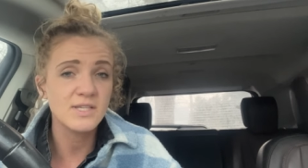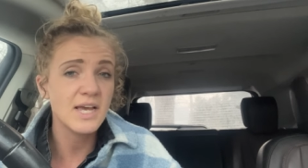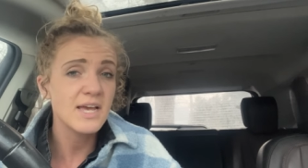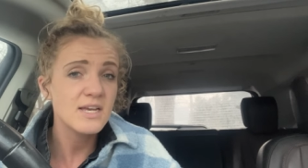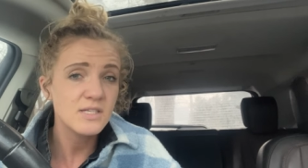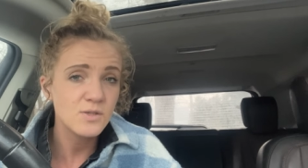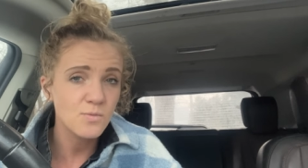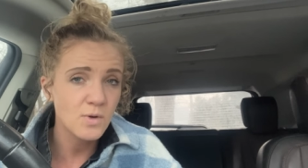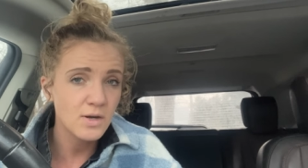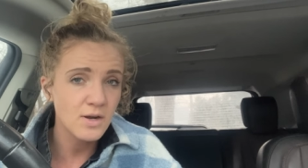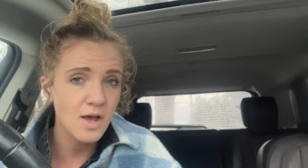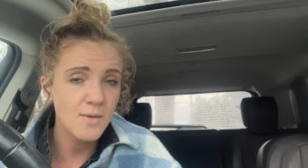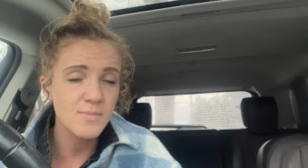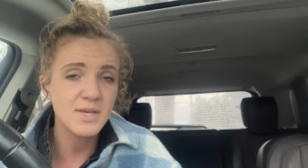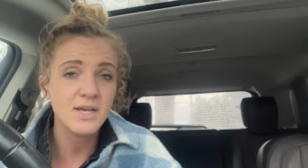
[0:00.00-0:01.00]
eggs and
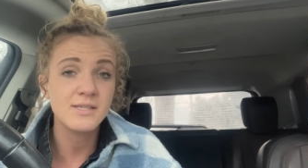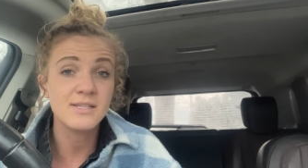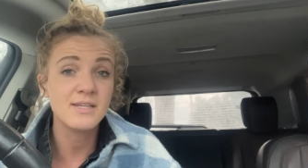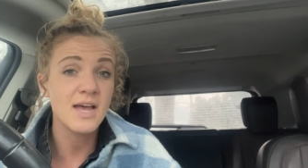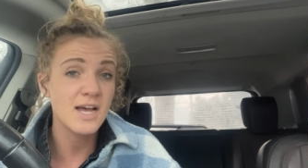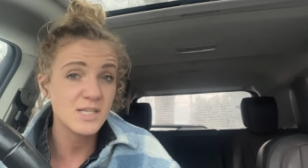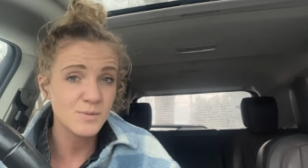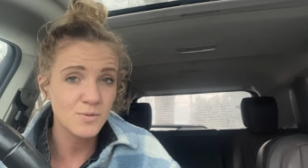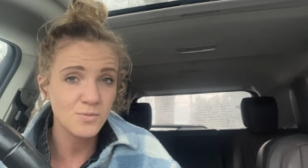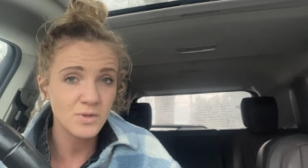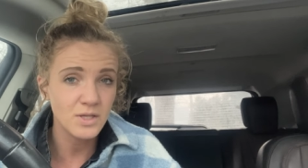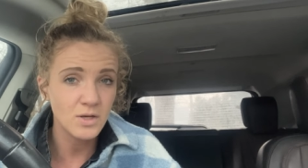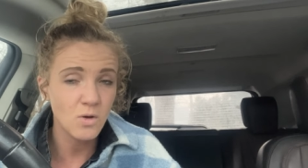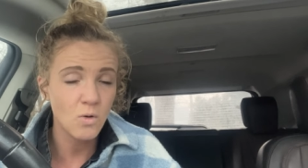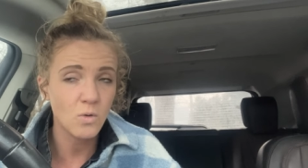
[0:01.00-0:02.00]
whatnot because it has been
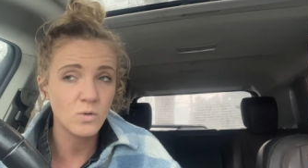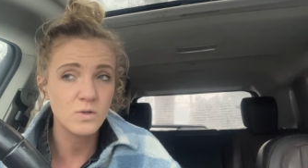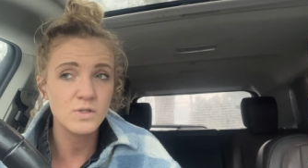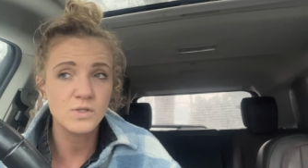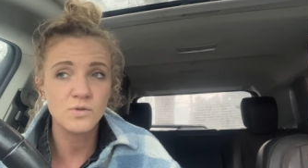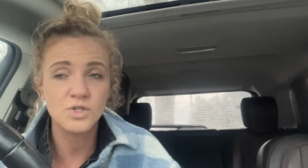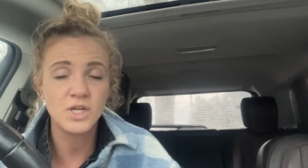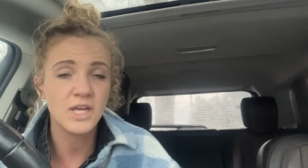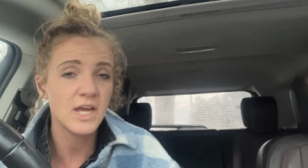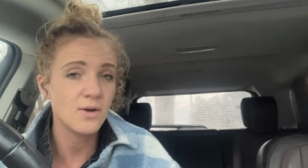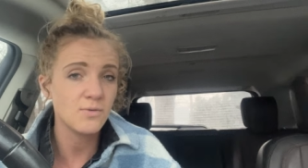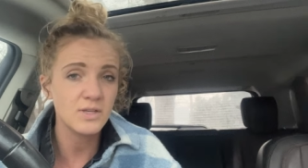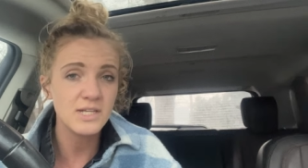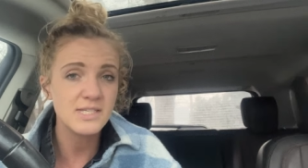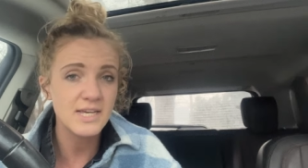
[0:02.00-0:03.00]
really cold, so she
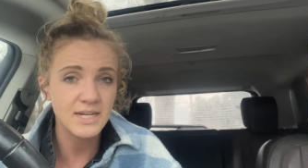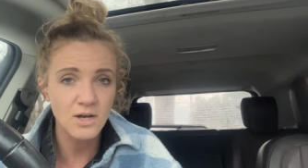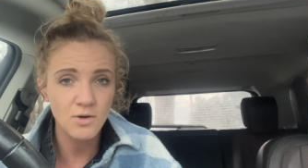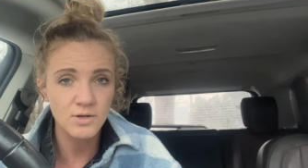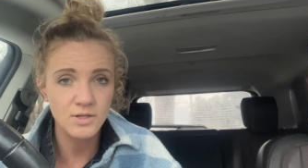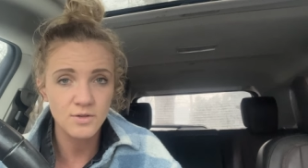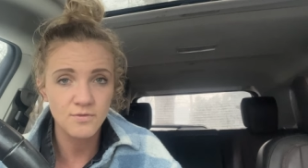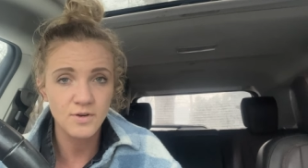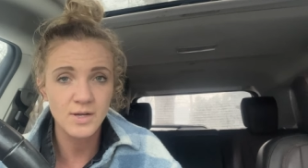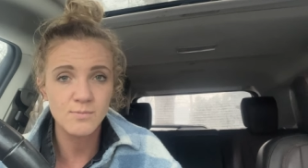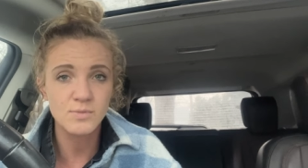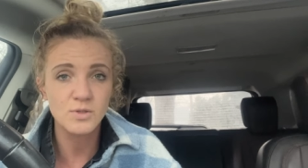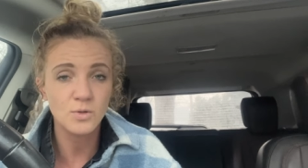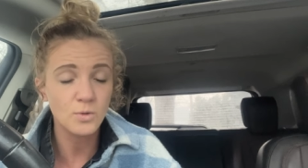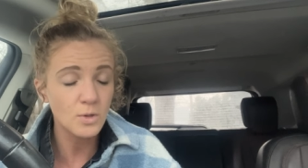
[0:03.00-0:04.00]
can't really take out any of the
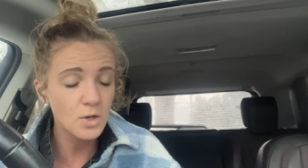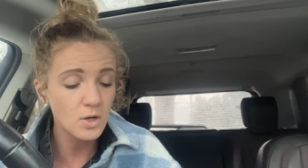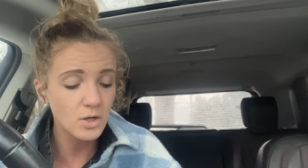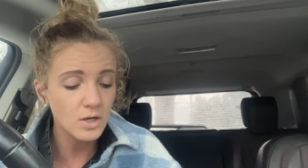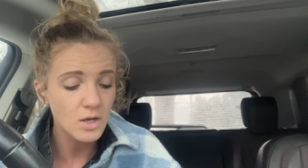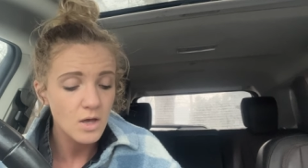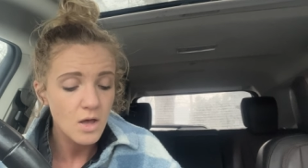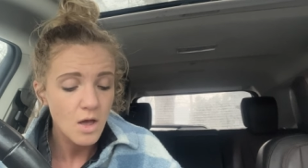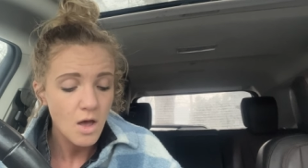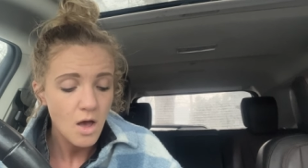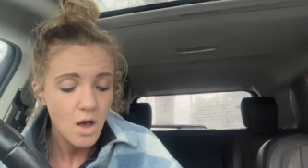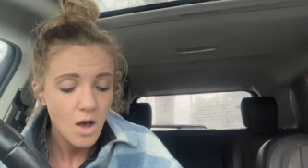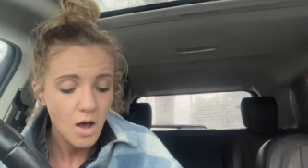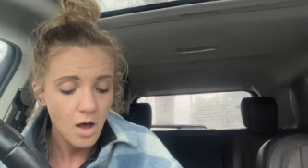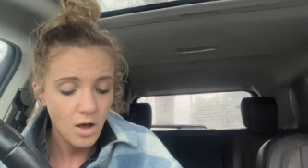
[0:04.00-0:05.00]
frames to look.
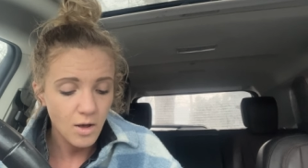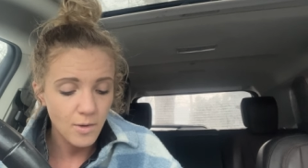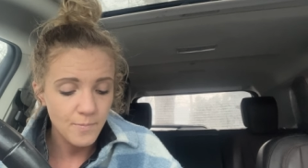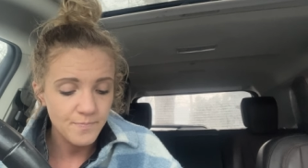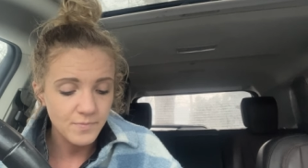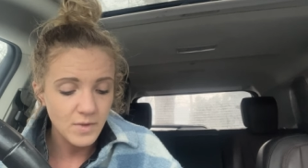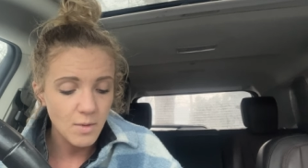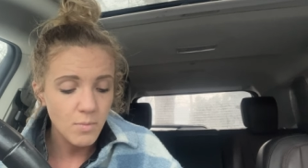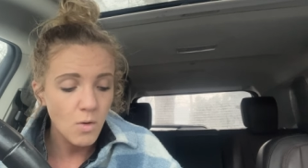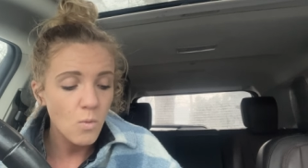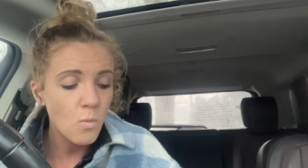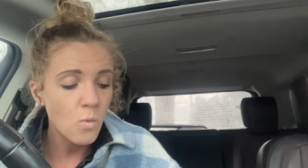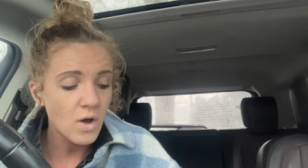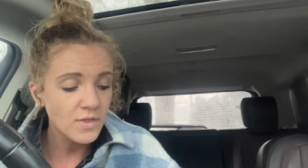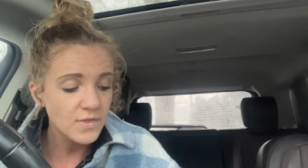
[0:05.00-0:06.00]
Um,
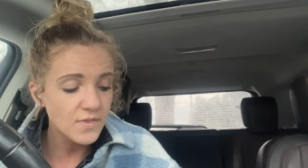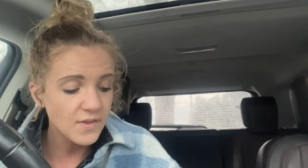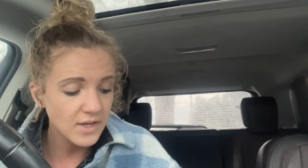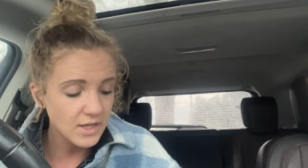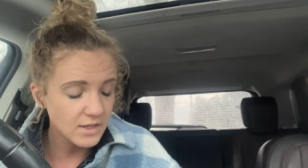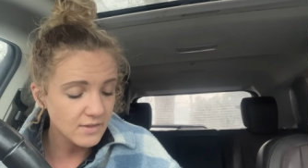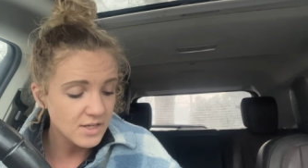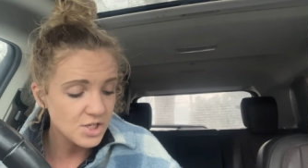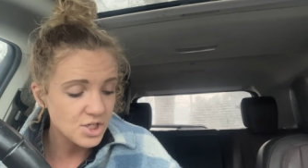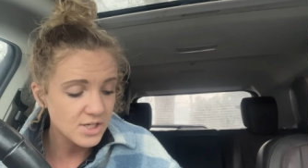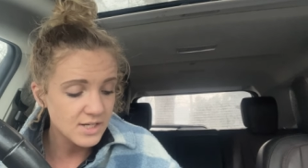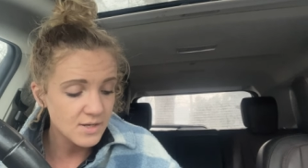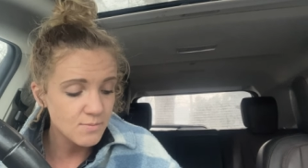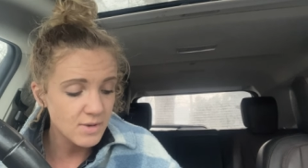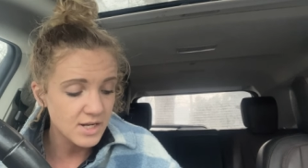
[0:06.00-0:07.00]
but one thing that
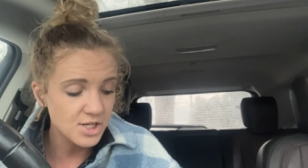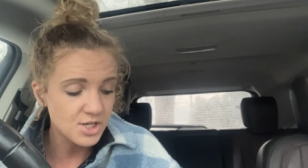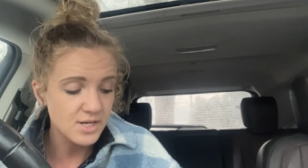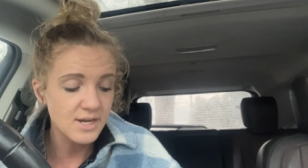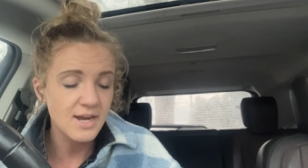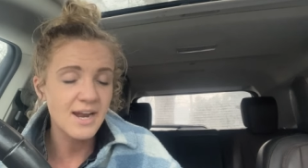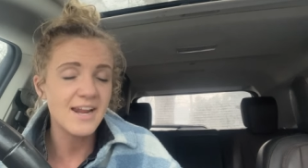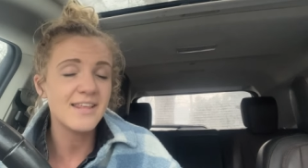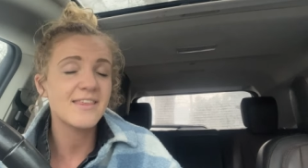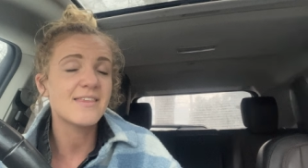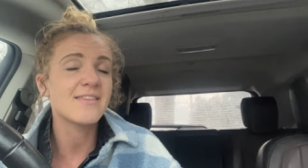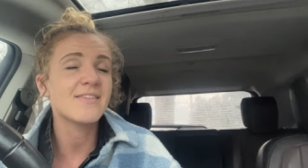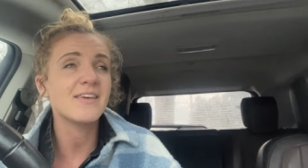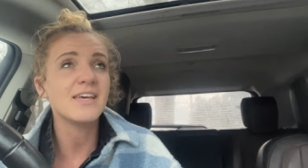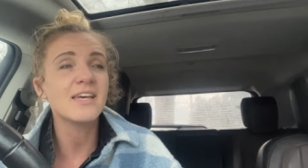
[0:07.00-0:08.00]
she did mention, and I
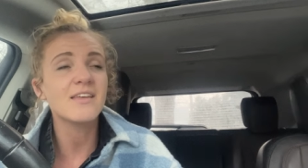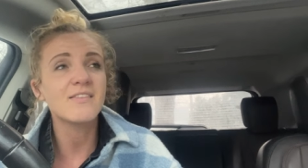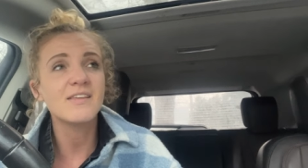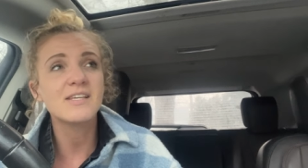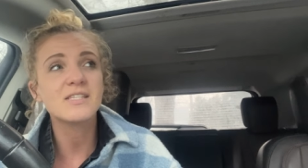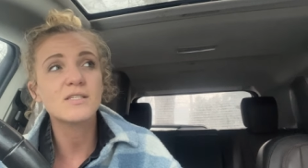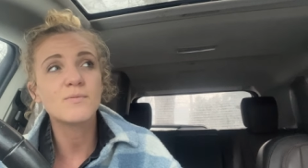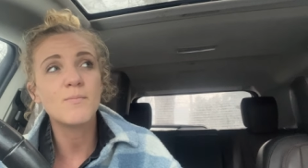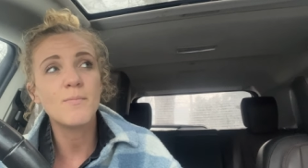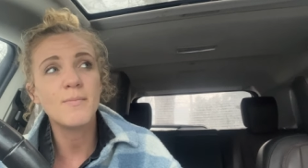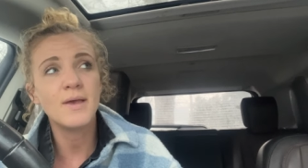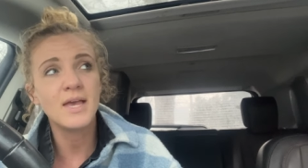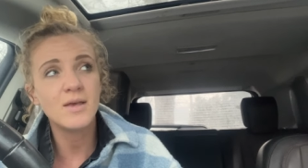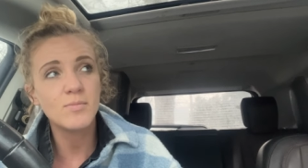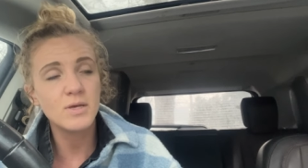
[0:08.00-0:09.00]
think this
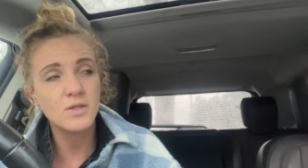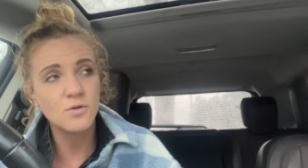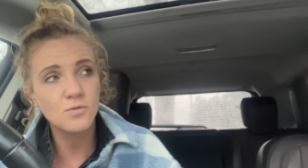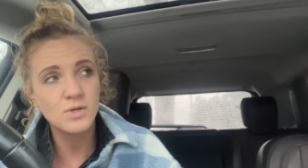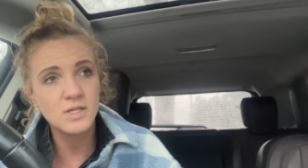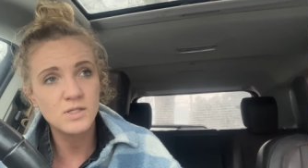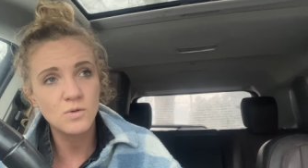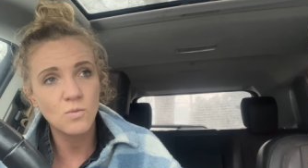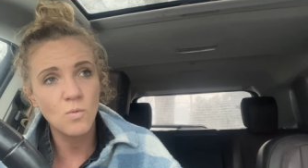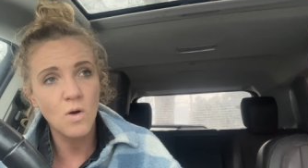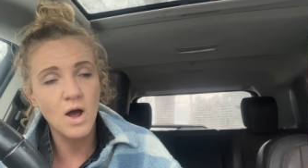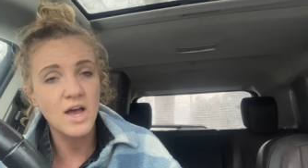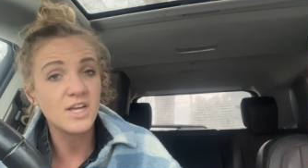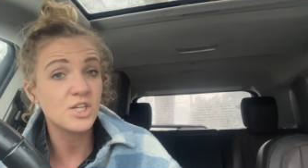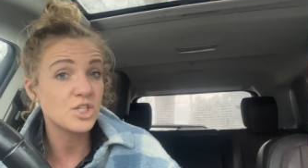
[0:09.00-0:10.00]
may be the reason
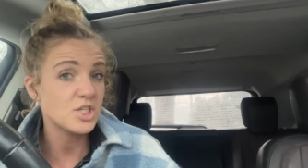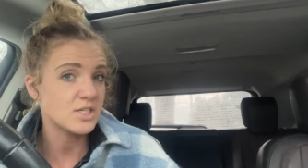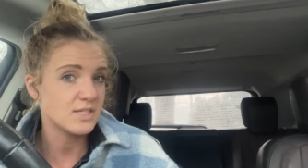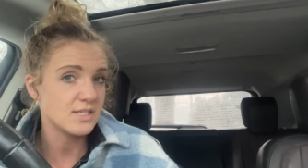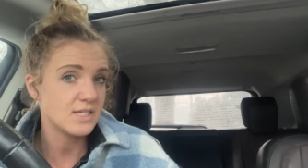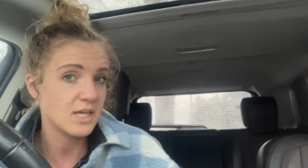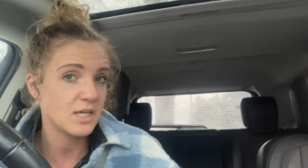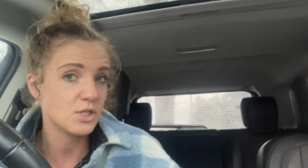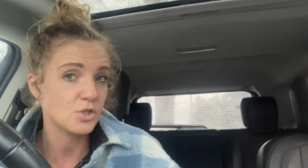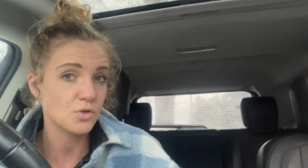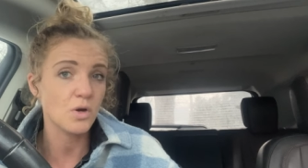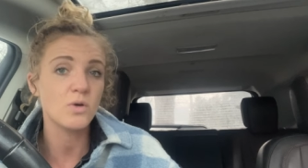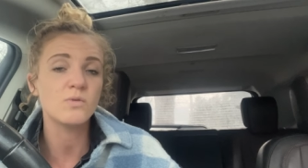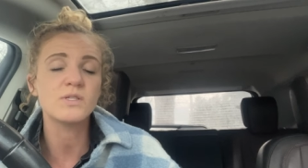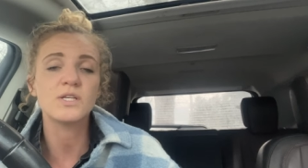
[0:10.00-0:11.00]
why she's seeing
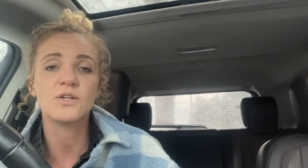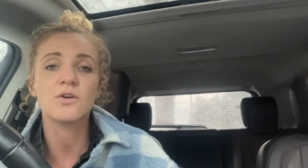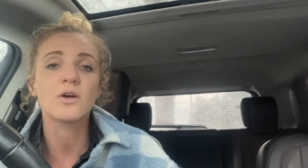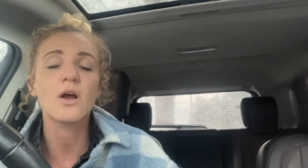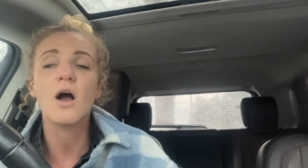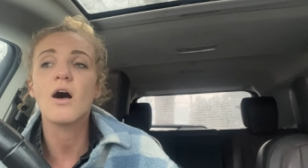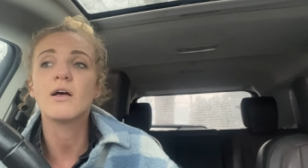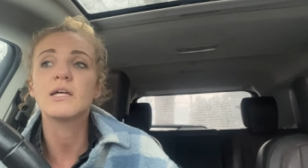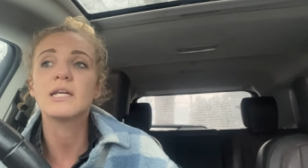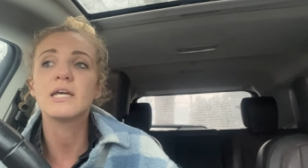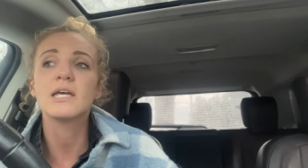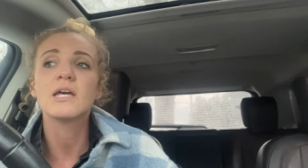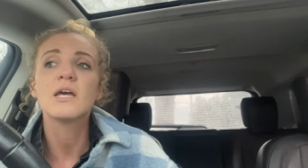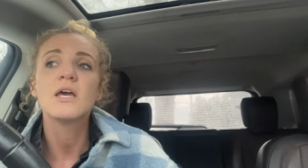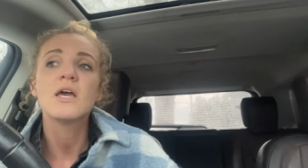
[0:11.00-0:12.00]
drones in her colony,